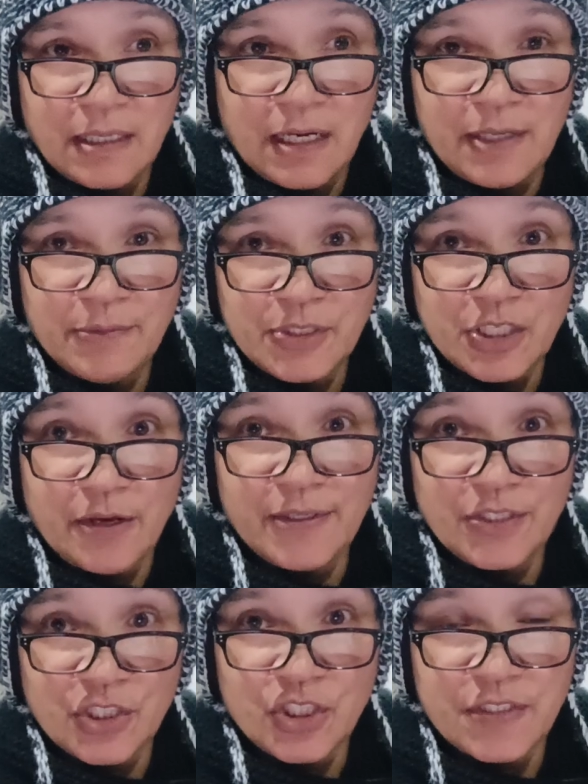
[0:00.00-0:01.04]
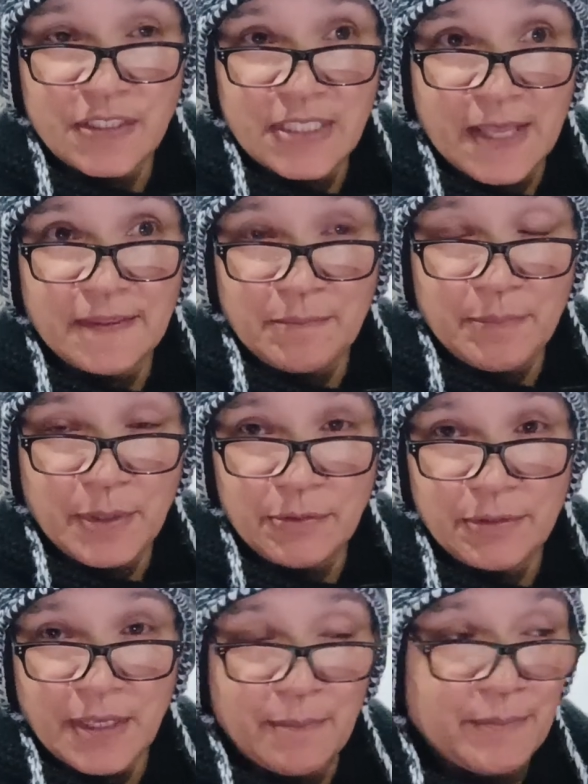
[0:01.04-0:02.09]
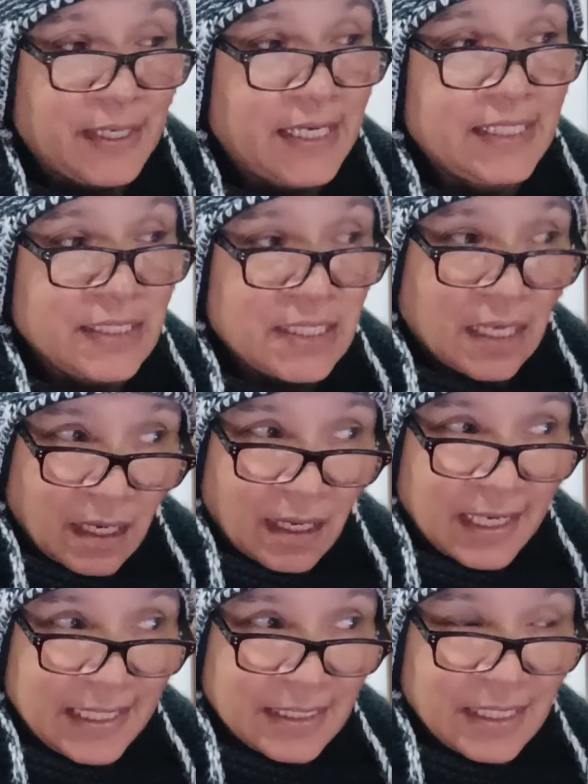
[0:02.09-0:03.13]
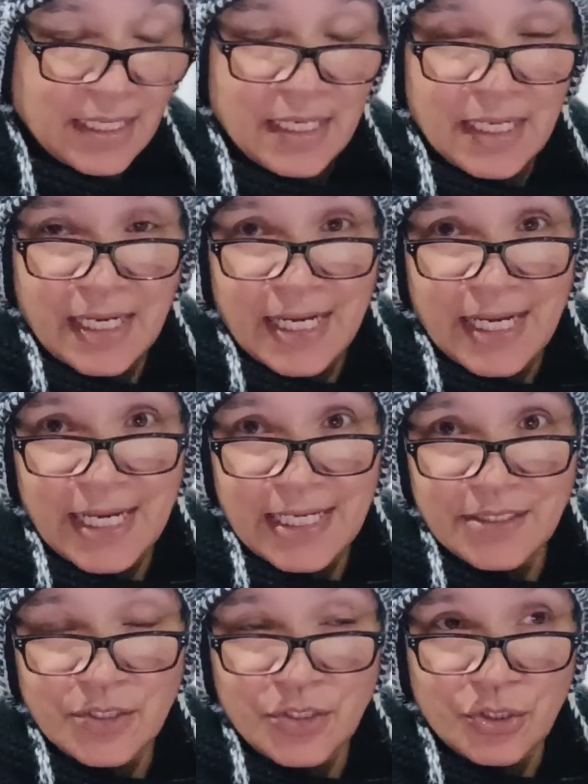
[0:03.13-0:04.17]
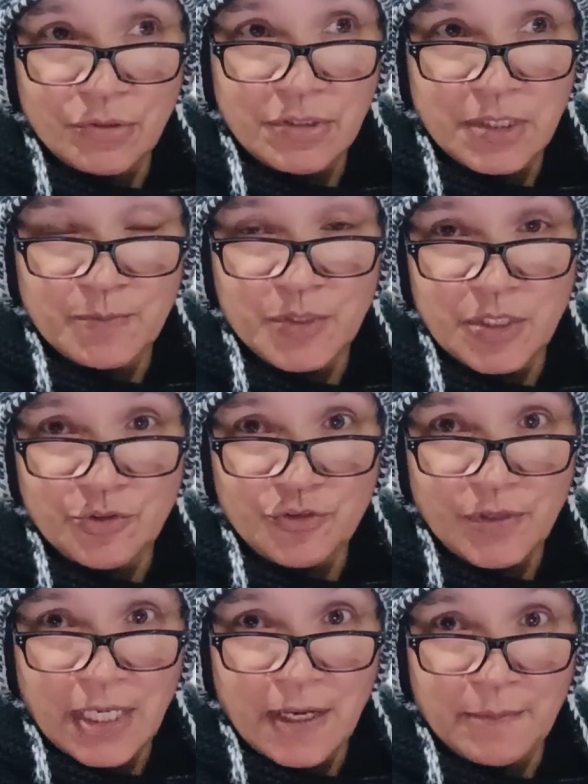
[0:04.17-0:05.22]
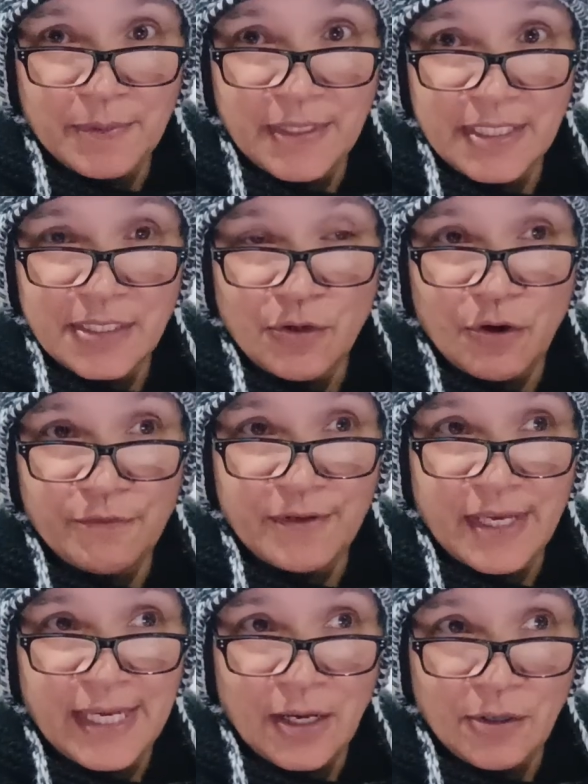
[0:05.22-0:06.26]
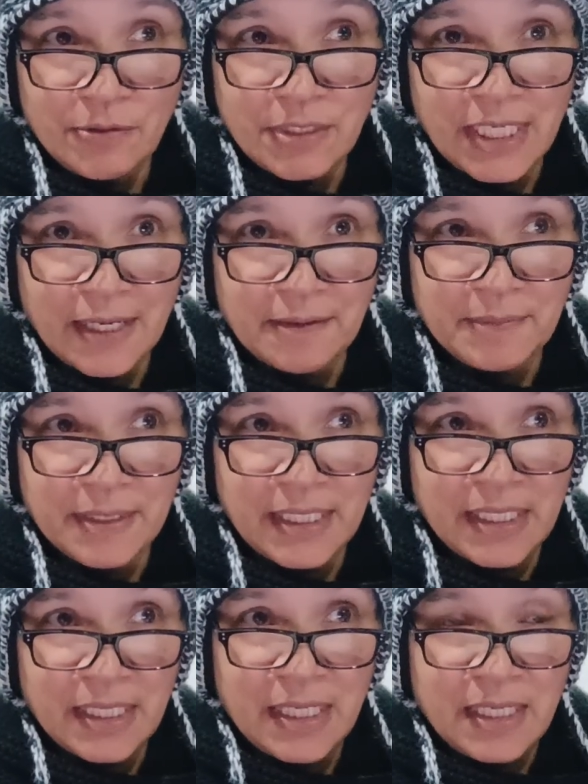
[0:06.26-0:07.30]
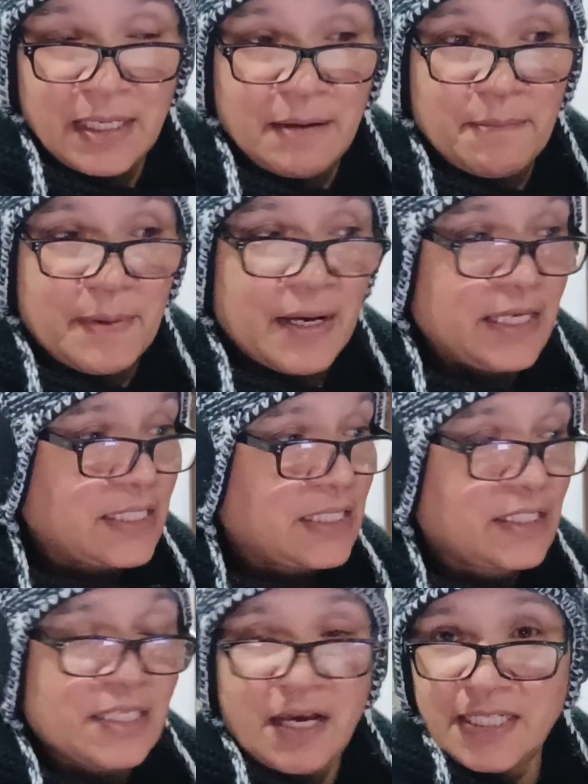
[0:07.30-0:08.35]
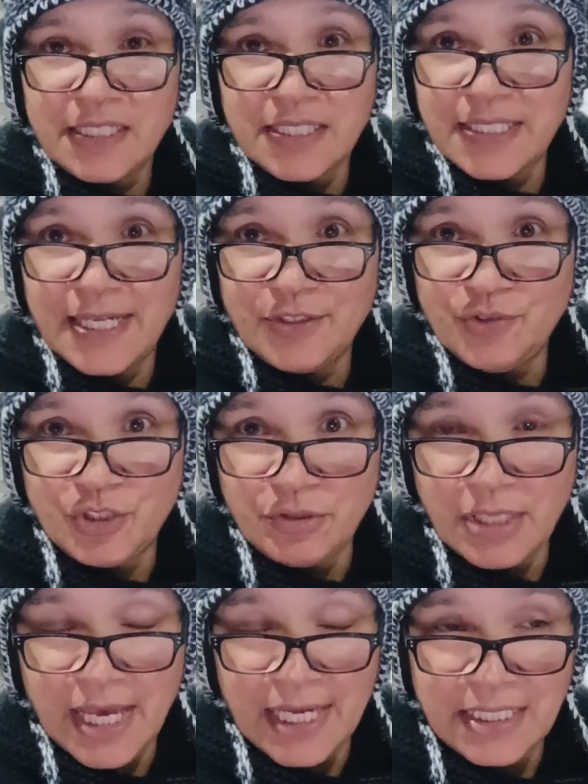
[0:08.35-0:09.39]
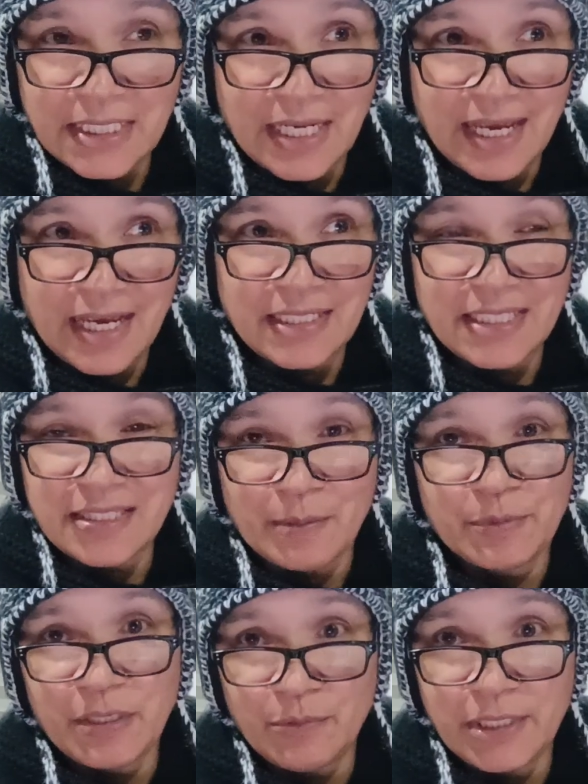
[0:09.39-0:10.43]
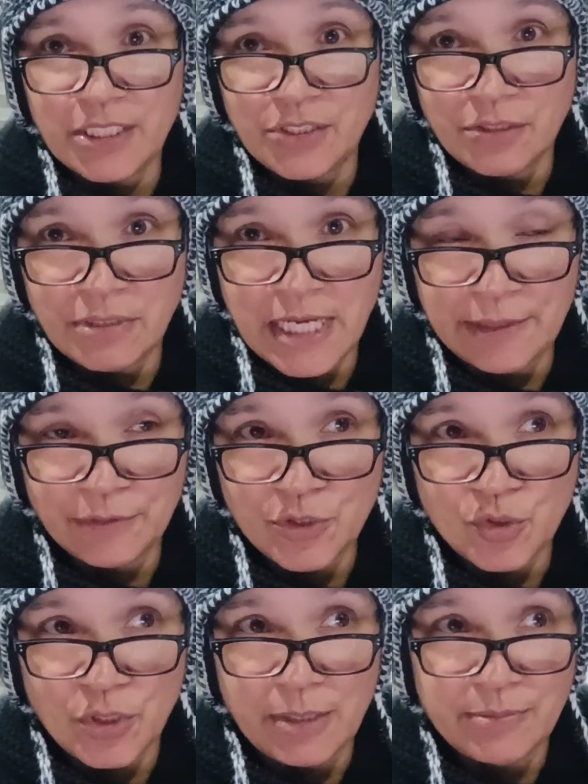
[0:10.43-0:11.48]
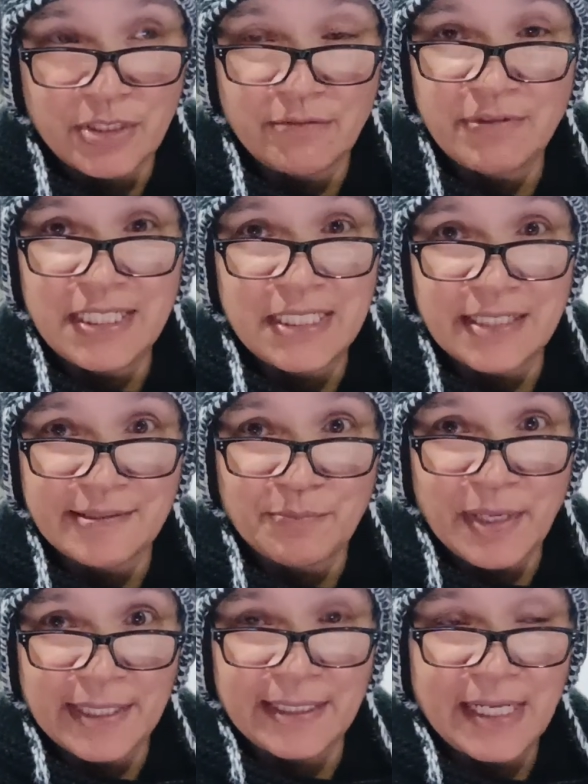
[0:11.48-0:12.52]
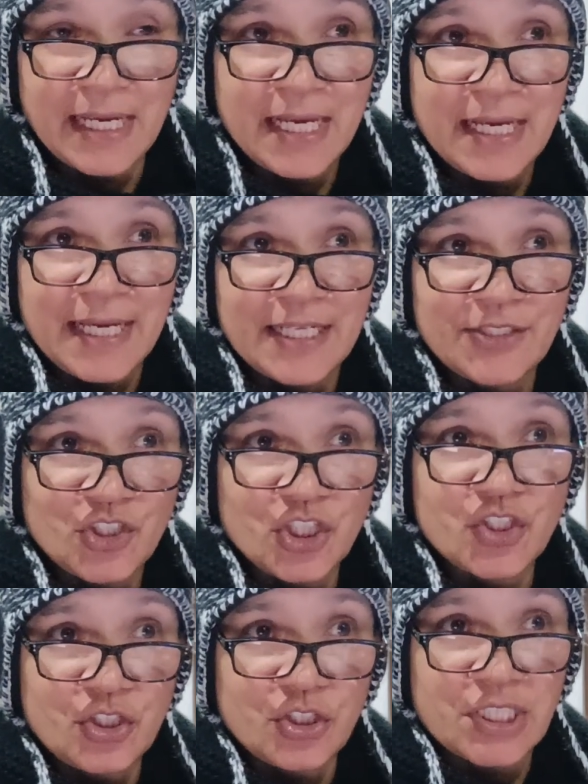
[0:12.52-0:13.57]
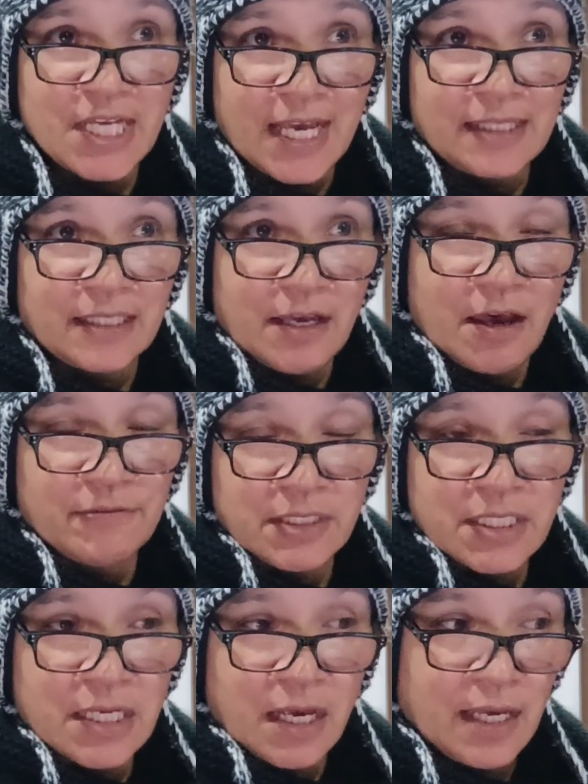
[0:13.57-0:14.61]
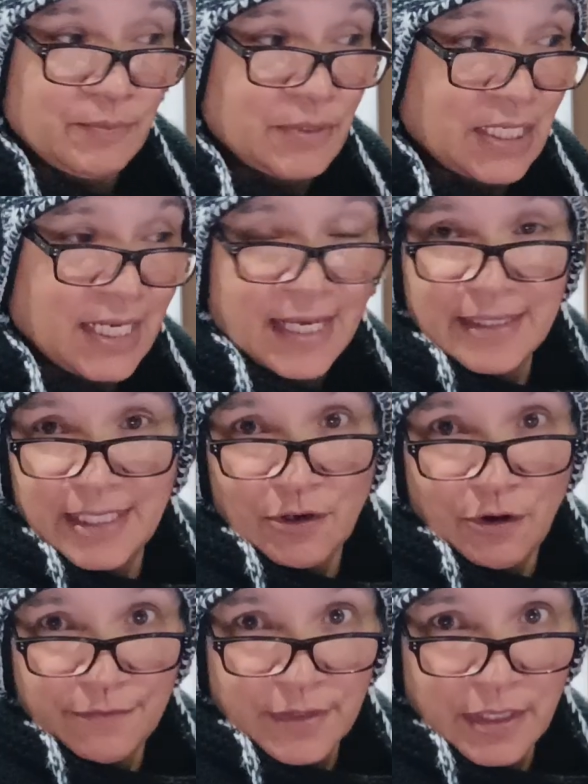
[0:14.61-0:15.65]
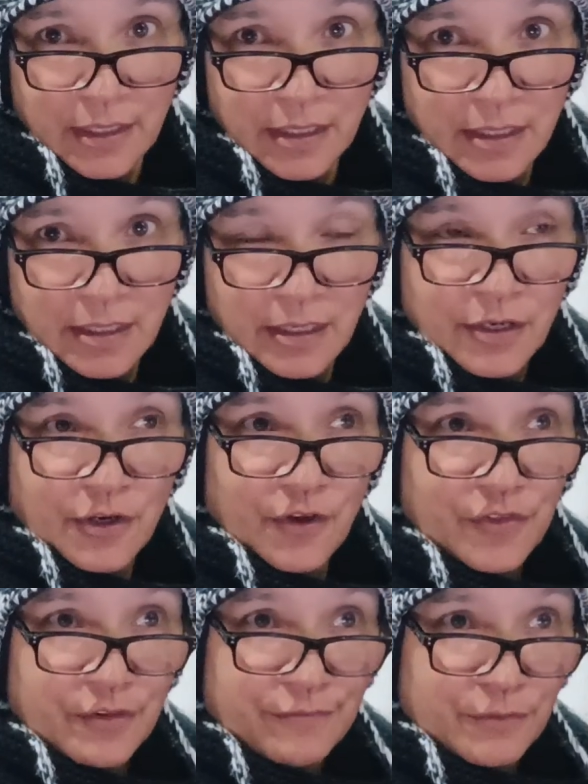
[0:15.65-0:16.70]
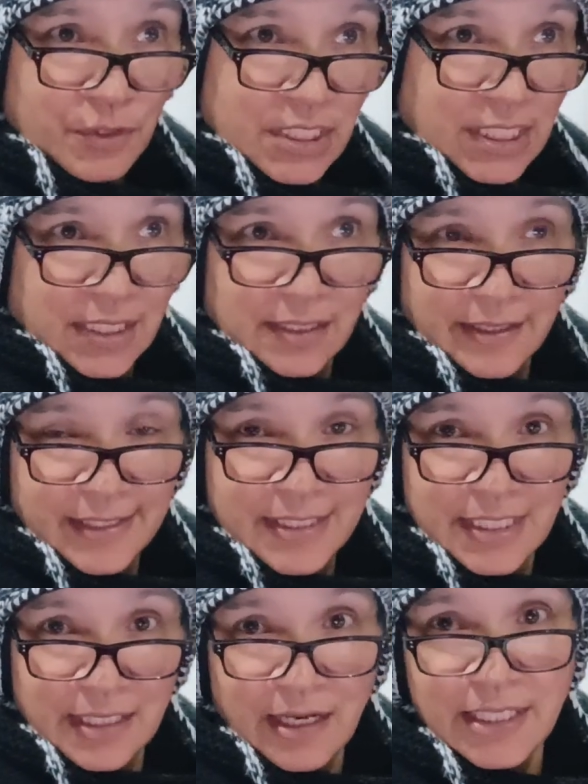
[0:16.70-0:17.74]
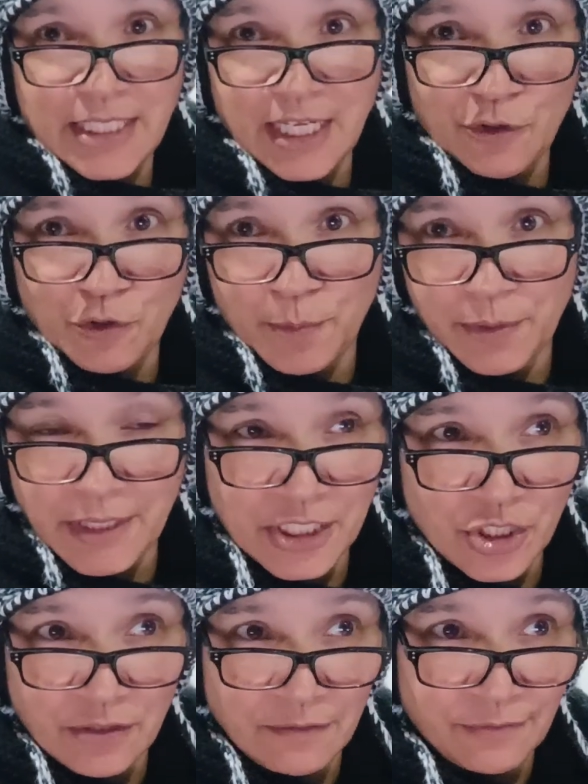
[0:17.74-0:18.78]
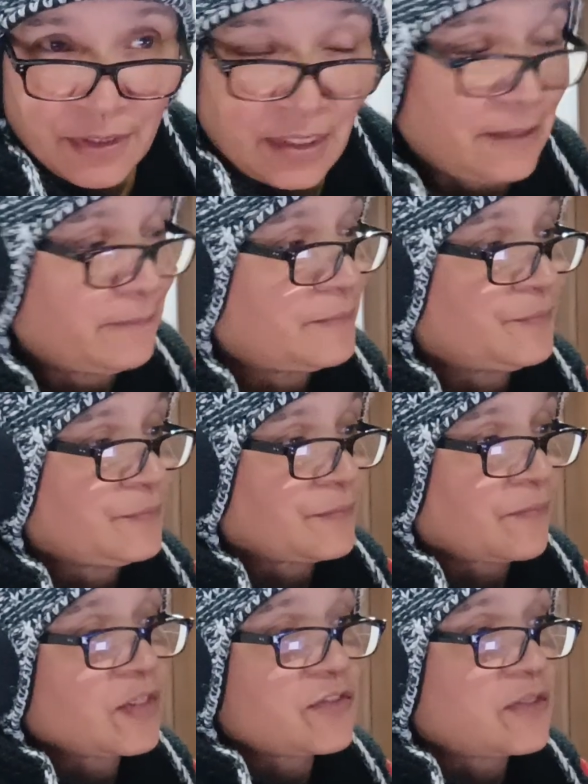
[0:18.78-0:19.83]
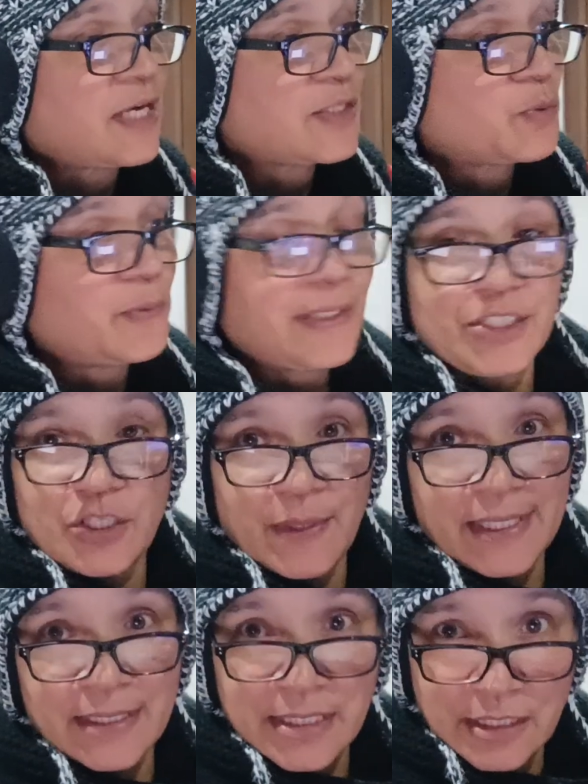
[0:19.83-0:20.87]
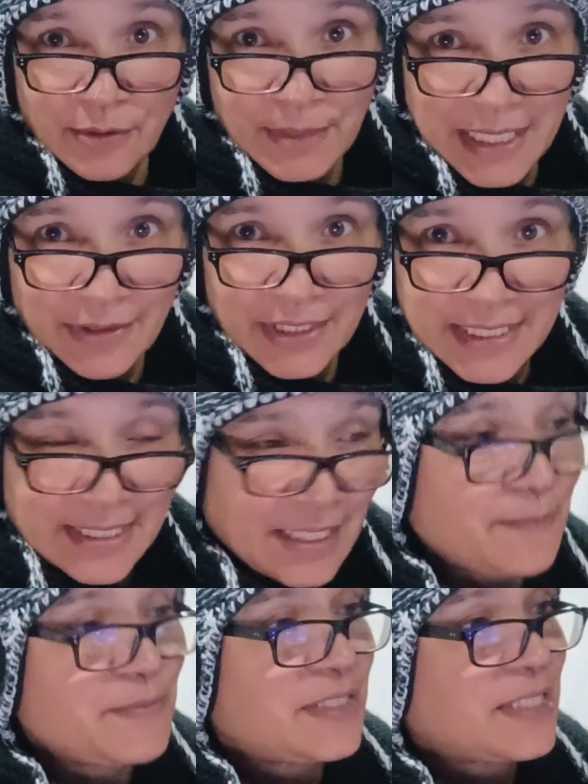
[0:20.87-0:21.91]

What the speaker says: I was going to just set them both up in Tide as 2 subsidiary companies of a holding company, but Tide doesn't let you do that, and it's something we can do downstream, so it really doesn't matter. It's just good at the current time to get the offer on the $14.99 incorporation fee. So that's what we're doing. So I'm now going to set up the